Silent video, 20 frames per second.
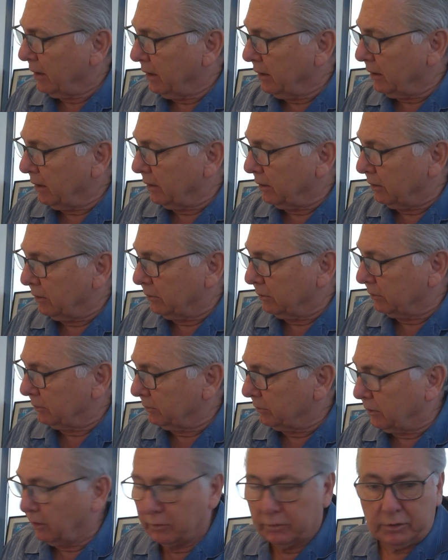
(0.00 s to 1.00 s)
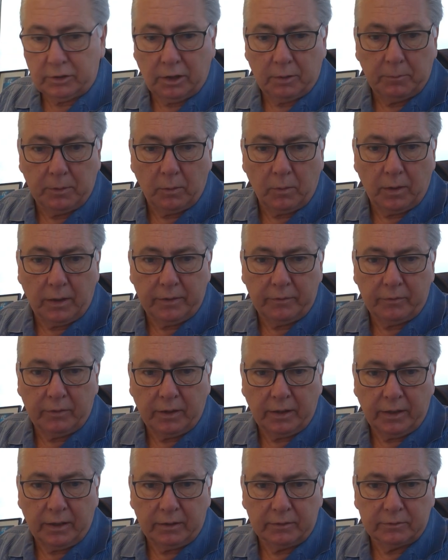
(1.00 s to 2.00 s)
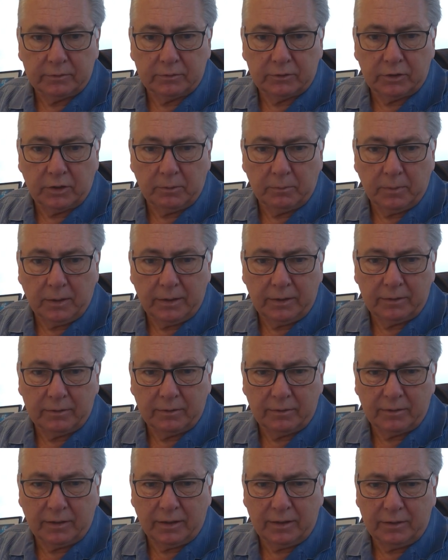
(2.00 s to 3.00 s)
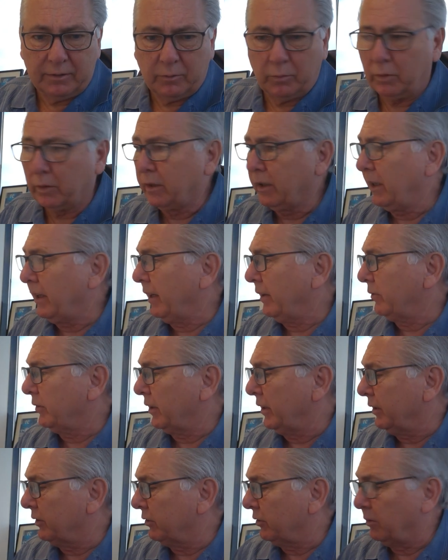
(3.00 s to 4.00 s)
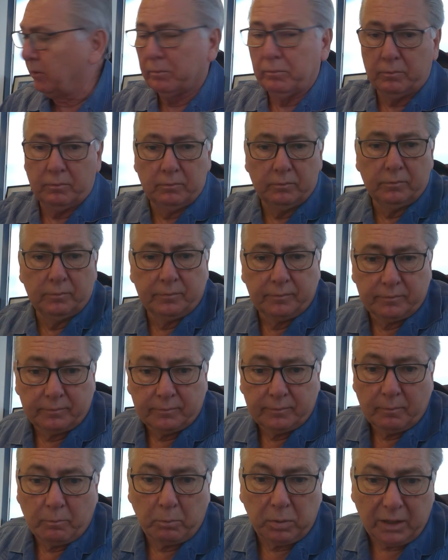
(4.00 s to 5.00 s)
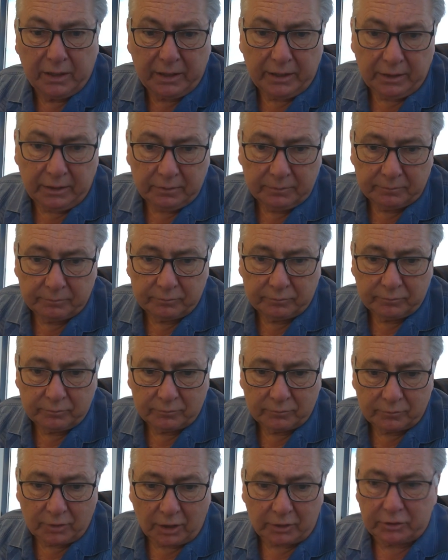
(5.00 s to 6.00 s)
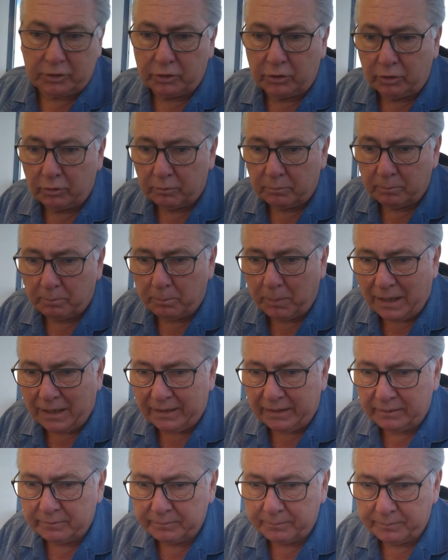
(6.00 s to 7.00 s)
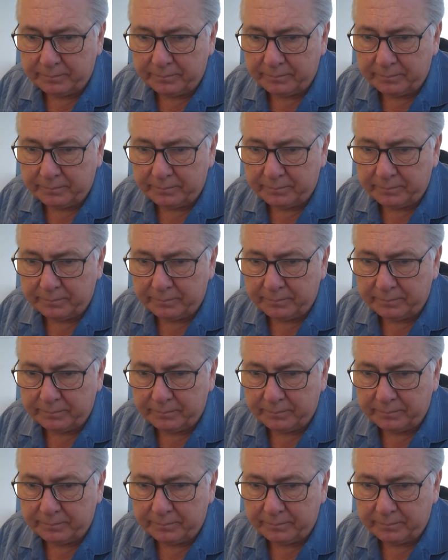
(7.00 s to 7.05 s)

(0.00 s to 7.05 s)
Uh-oh. Don't tell my wife that. She might think we're gonna have to get some bling. Talk to you soon. Bye.